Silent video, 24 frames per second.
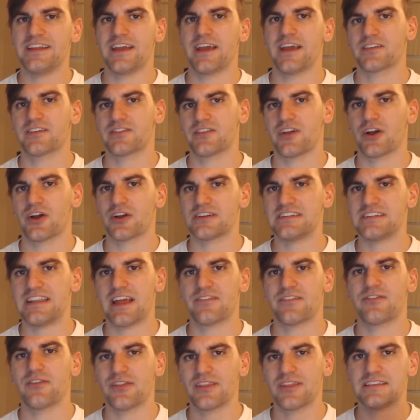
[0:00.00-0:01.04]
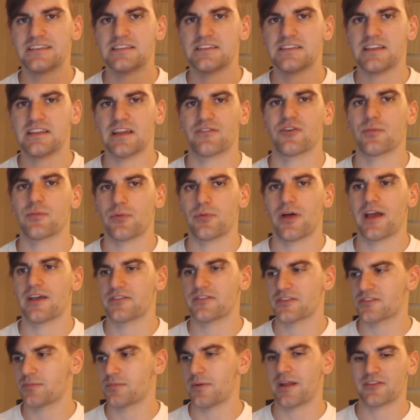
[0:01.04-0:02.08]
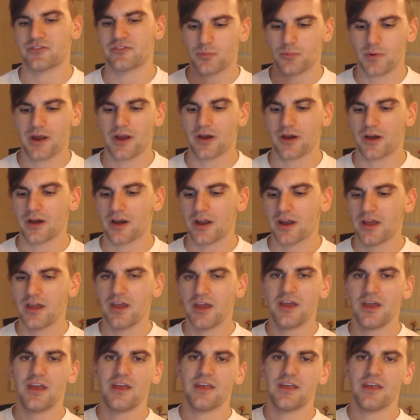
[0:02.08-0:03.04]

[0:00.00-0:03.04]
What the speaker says: DX are definitely different plastics, but I swear